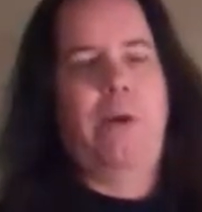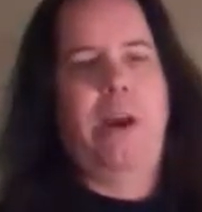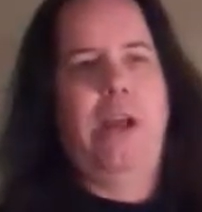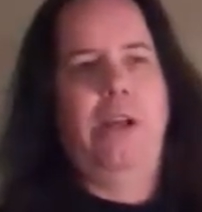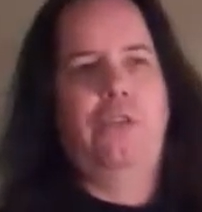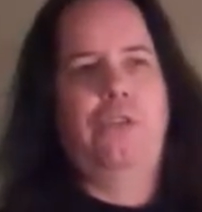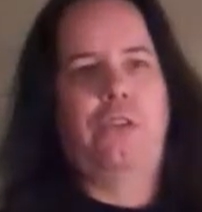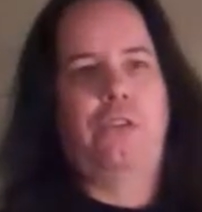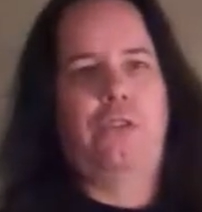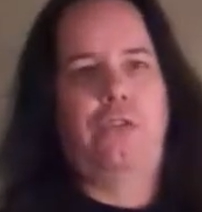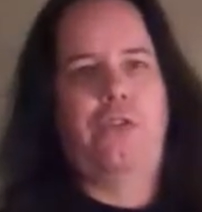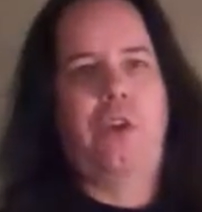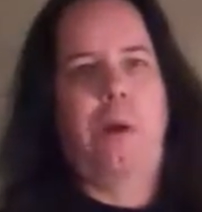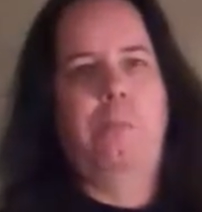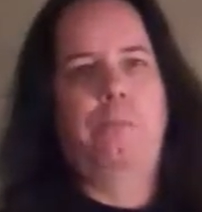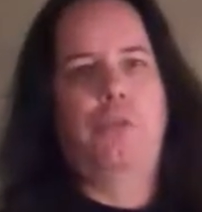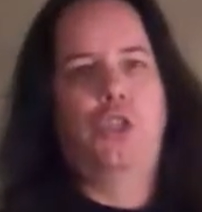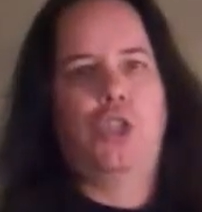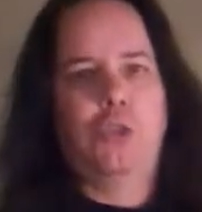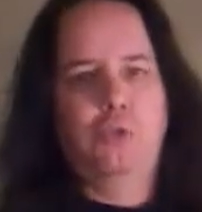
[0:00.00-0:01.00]
reigns in
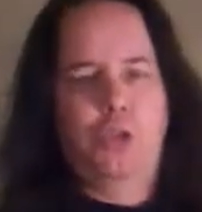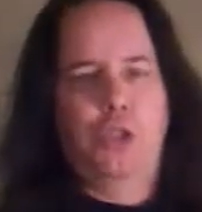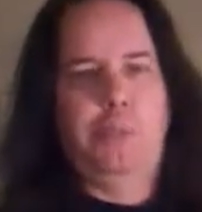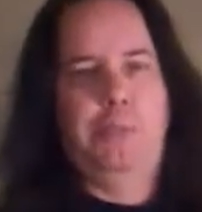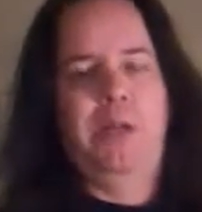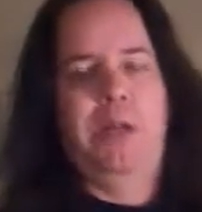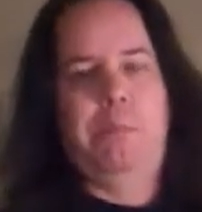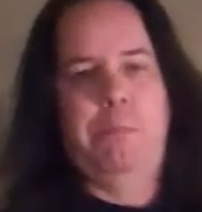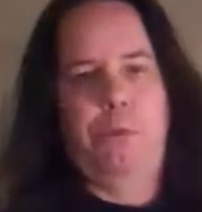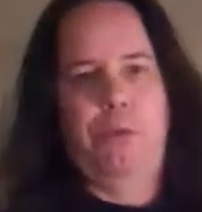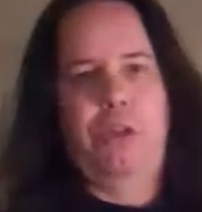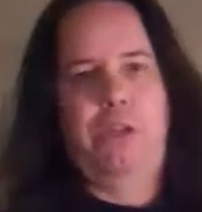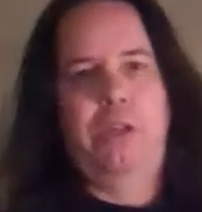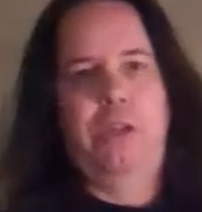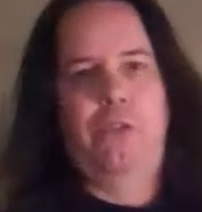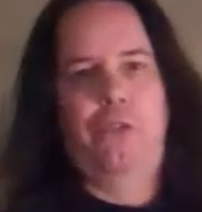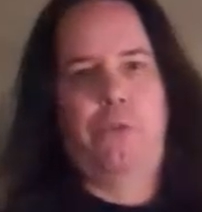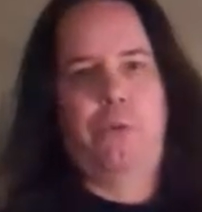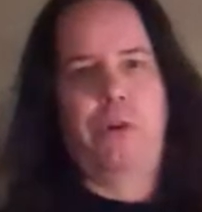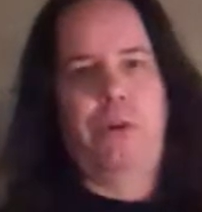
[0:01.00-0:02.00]
some Jewish people in
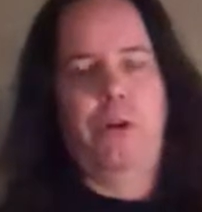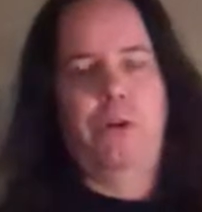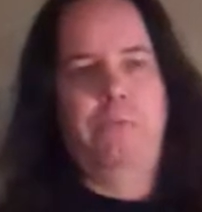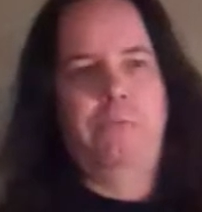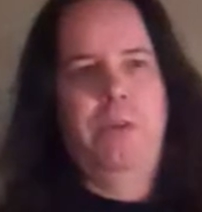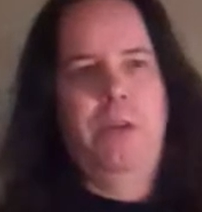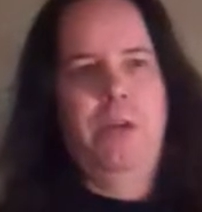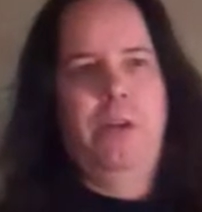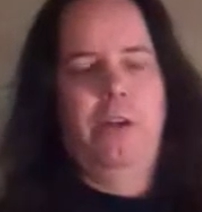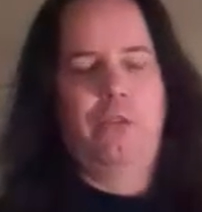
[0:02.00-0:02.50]
Israel,